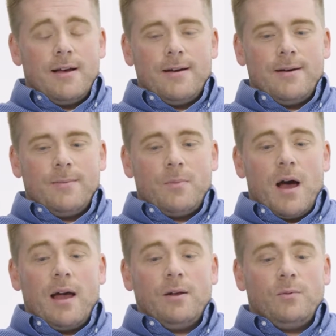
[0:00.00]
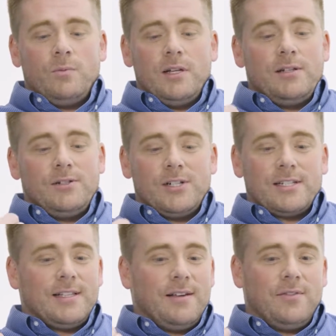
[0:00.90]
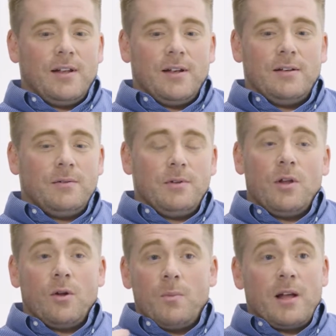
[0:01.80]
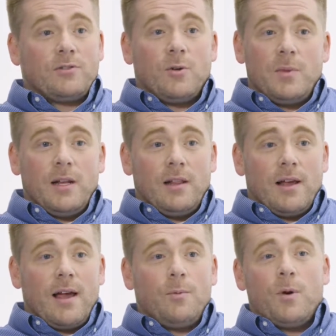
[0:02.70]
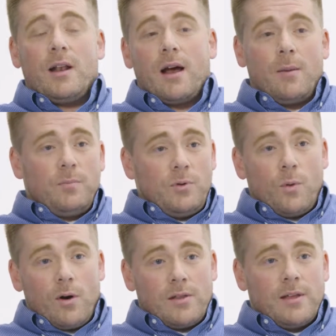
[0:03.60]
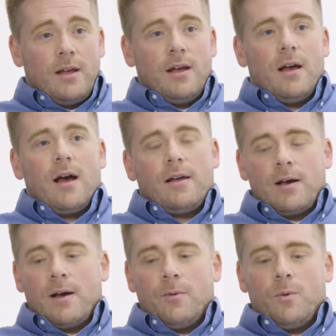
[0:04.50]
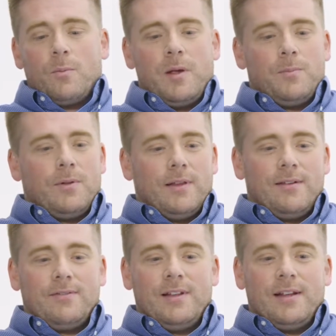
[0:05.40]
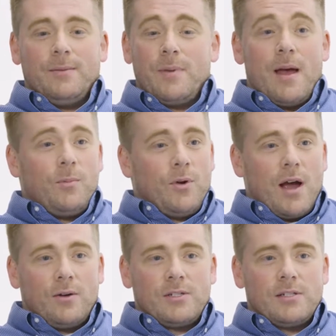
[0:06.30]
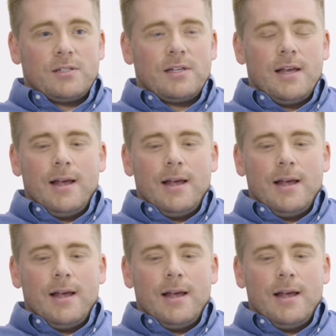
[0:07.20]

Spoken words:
I didn't just live in Metro Manila. I went up north where people lived in bamboo houses.